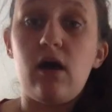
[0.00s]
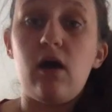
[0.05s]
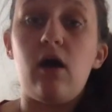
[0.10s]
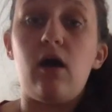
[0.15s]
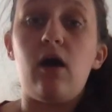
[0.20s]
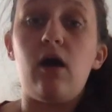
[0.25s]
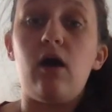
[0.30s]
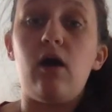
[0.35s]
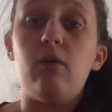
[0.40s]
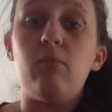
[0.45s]

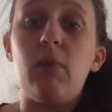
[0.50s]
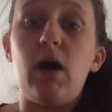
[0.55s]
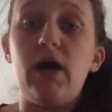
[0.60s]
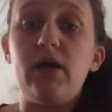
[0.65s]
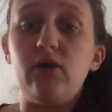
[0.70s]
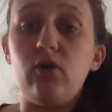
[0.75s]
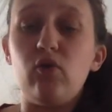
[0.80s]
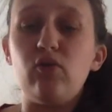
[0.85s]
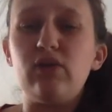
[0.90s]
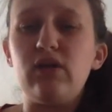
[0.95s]
I
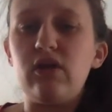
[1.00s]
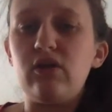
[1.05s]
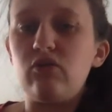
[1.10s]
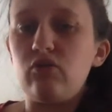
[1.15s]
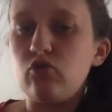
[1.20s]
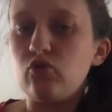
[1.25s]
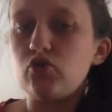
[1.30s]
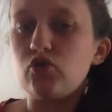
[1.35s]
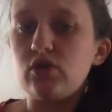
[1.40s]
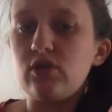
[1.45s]
know that
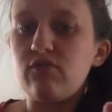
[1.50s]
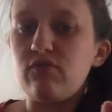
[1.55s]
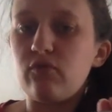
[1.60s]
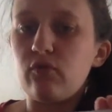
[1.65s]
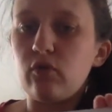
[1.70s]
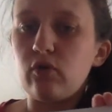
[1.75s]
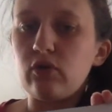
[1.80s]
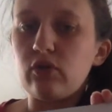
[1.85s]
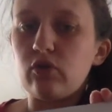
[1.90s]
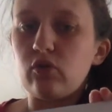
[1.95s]
usually
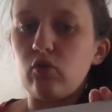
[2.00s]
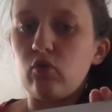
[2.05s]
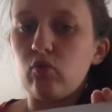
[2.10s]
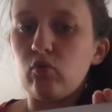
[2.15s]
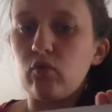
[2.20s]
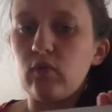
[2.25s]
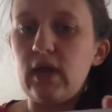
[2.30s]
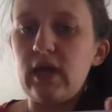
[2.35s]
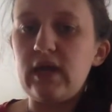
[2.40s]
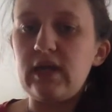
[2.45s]
4th
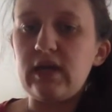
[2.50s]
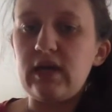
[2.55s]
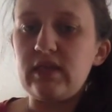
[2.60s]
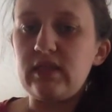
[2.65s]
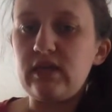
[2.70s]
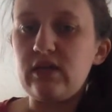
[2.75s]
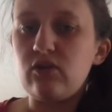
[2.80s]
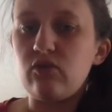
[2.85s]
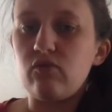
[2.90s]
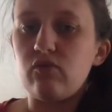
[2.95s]
grade, I
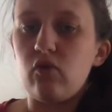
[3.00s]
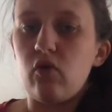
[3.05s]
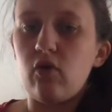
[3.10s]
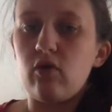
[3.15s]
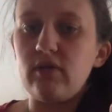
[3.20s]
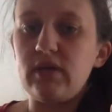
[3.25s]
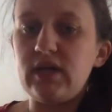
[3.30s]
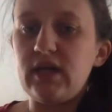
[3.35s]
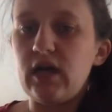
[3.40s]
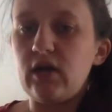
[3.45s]
think you've
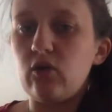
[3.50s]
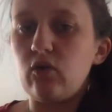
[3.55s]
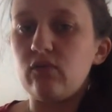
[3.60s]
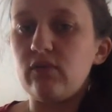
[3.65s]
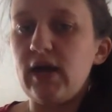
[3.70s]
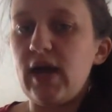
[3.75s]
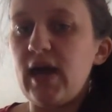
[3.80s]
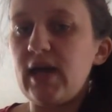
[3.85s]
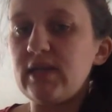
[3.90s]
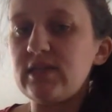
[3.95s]
already gone
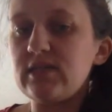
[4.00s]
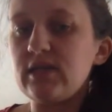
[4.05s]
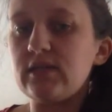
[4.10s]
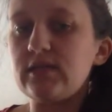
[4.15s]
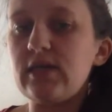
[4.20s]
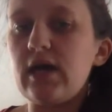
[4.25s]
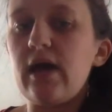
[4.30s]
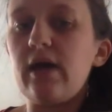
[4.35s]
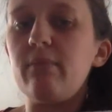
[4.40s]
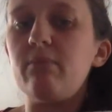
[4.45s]
over how to tell
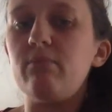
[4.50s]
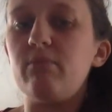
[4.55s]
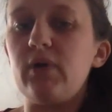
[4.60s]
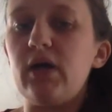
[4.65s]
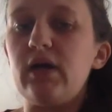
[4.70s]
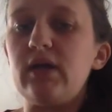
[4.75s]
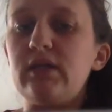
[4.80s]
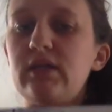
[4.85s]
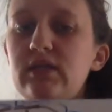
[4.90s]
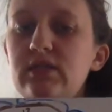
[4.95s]
time,
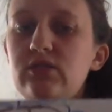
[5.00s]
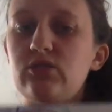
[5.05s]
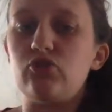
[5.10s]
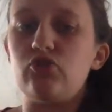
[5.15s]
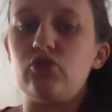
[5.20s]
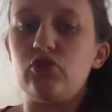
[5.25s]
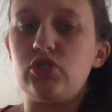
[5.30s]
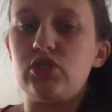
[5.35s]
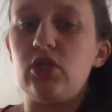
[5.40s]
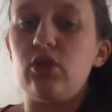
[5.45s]
but this is
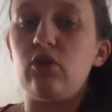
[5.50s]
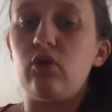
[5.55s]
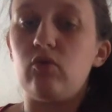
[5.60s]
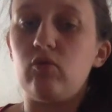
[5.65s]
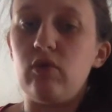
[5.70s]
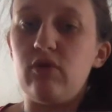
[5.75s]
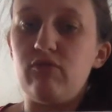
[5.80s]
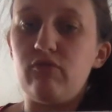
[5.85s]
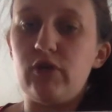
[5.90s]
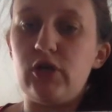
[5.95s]
just a little
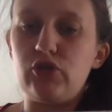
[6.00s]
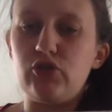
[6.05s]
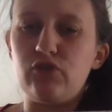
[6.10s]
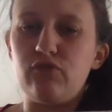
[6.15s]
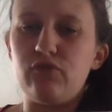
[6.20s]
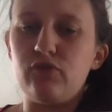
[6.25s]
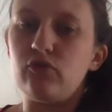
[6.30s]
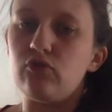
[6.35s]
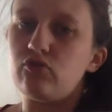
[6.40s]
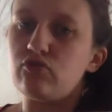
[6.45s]
refresher
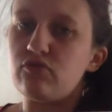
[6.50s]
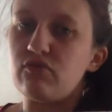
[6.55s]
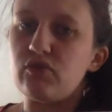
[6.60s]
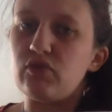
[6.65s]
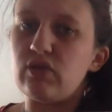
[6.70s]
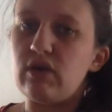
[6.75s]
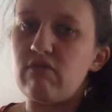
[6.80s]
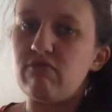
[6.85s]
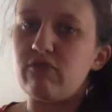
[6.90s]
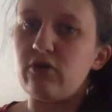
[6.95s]
for those of you
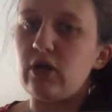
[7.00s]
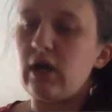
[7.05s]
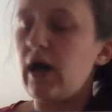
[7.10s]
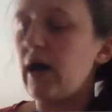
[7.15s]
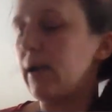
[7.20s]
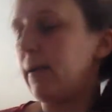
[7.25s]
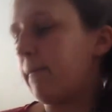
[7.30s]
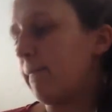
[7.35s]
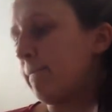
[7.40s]
that forgot.